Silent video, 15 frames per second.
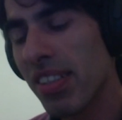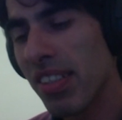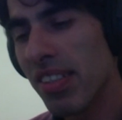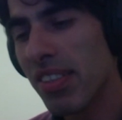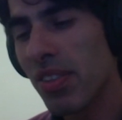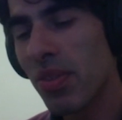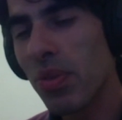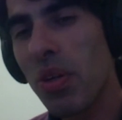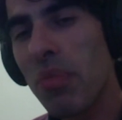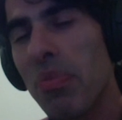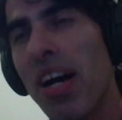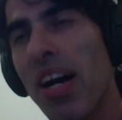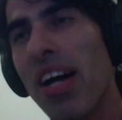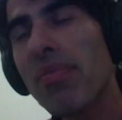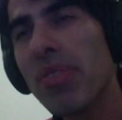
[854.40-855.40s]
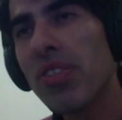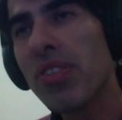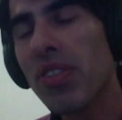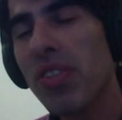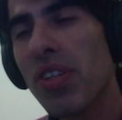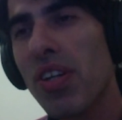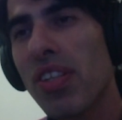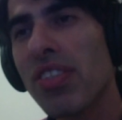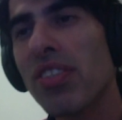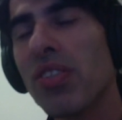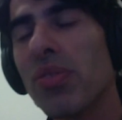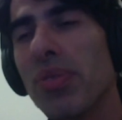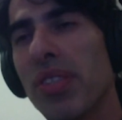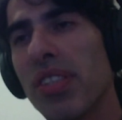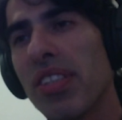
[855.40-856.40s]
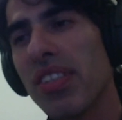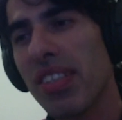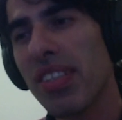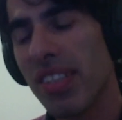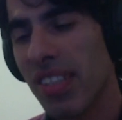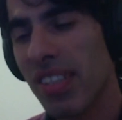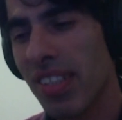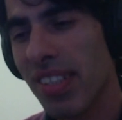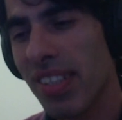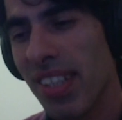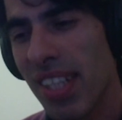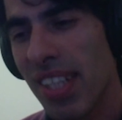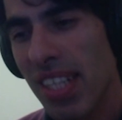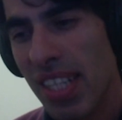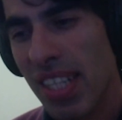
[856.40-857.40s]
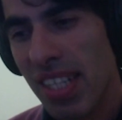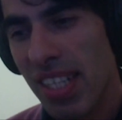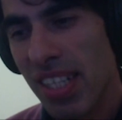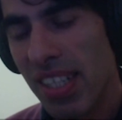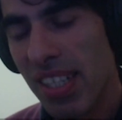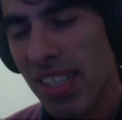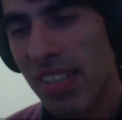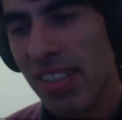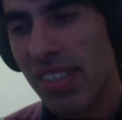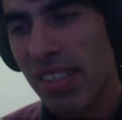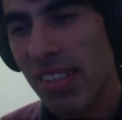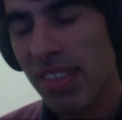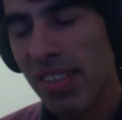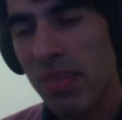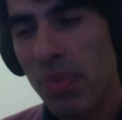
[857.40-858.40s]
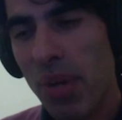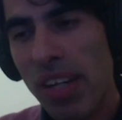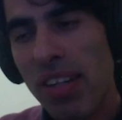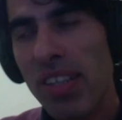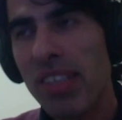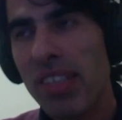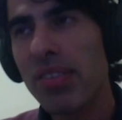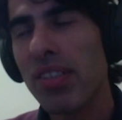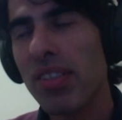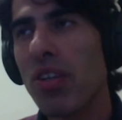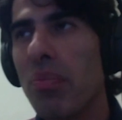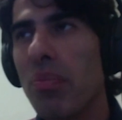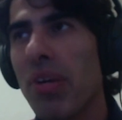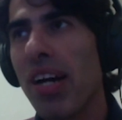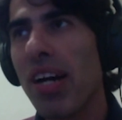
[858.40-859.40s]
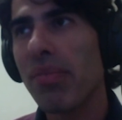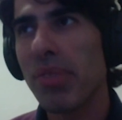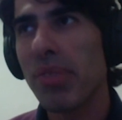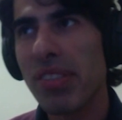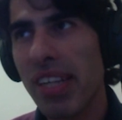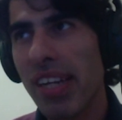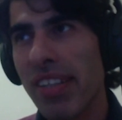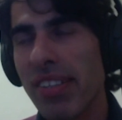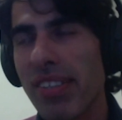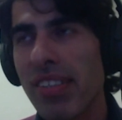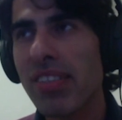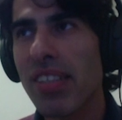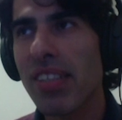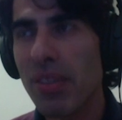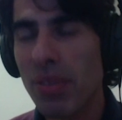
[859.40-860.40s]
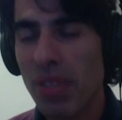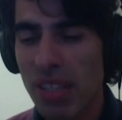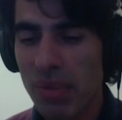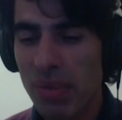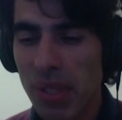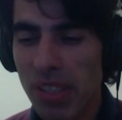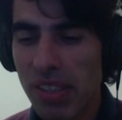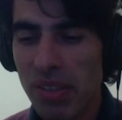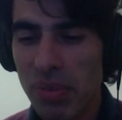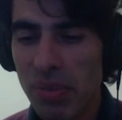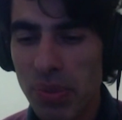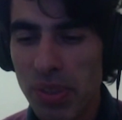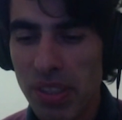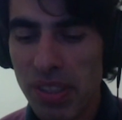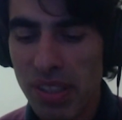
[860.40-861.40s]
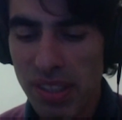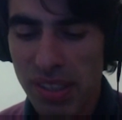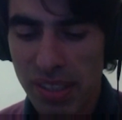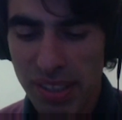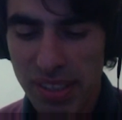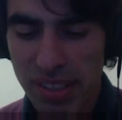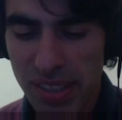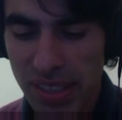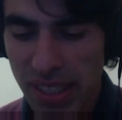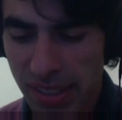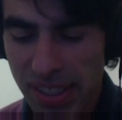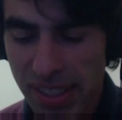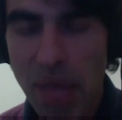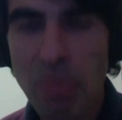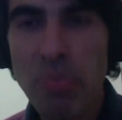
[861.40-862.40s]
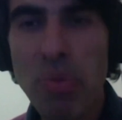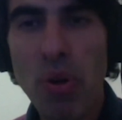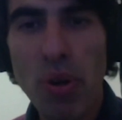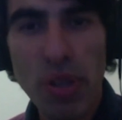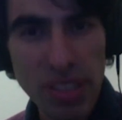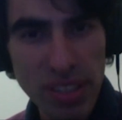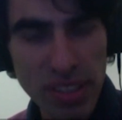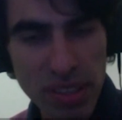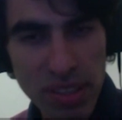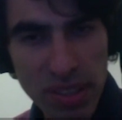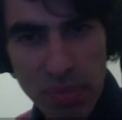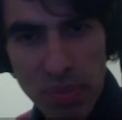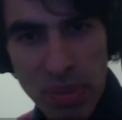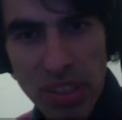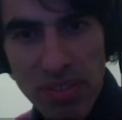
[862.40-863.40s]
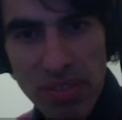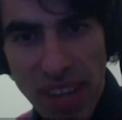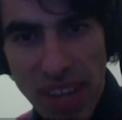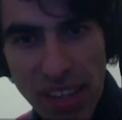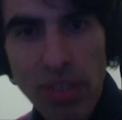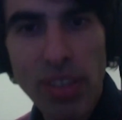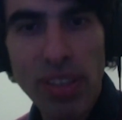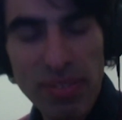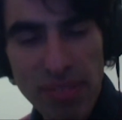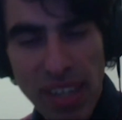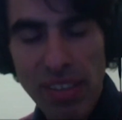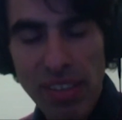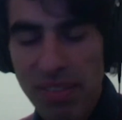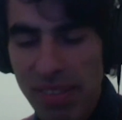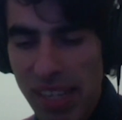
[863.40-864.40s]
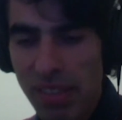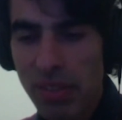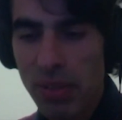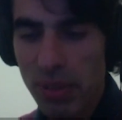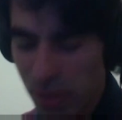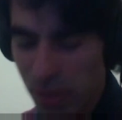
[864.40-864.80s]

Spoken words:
the two compartments or not. You will the one compartment, the extracellular one, will at some point be violated.